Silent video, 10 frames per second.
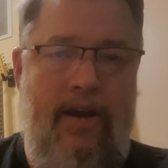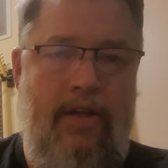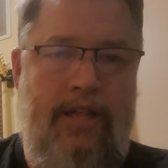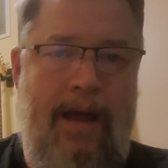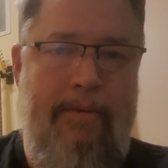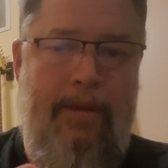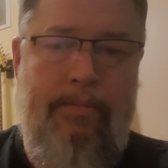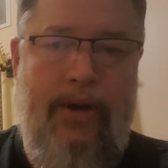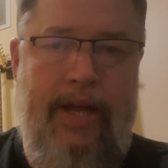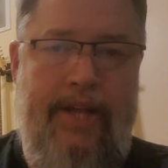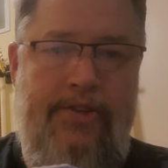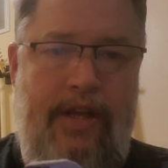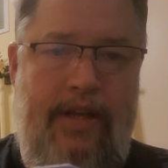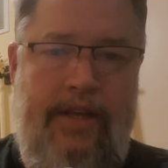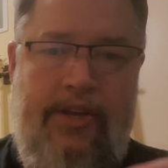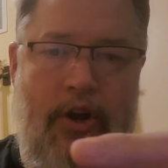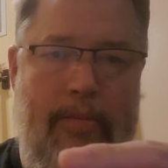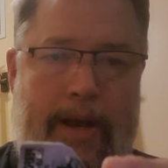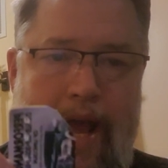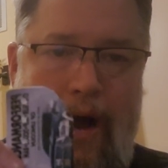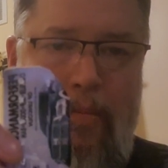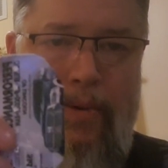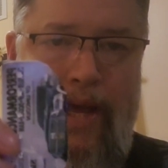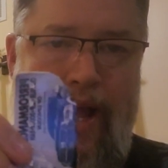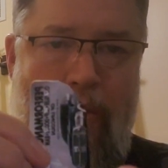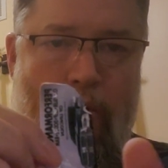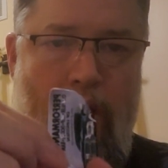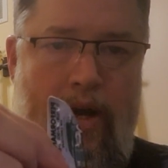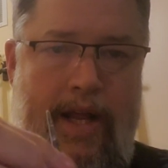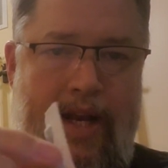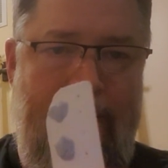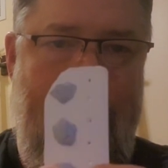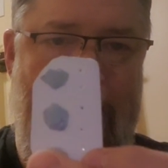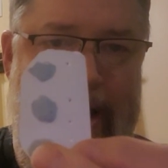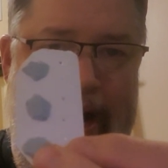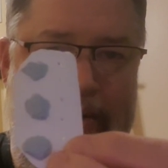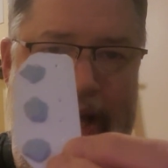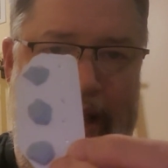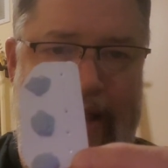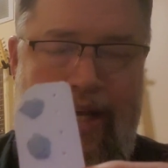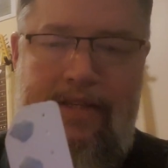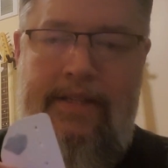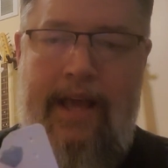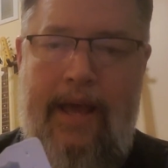it on top of the bridge and determined how big I wanted it and cut it out like this.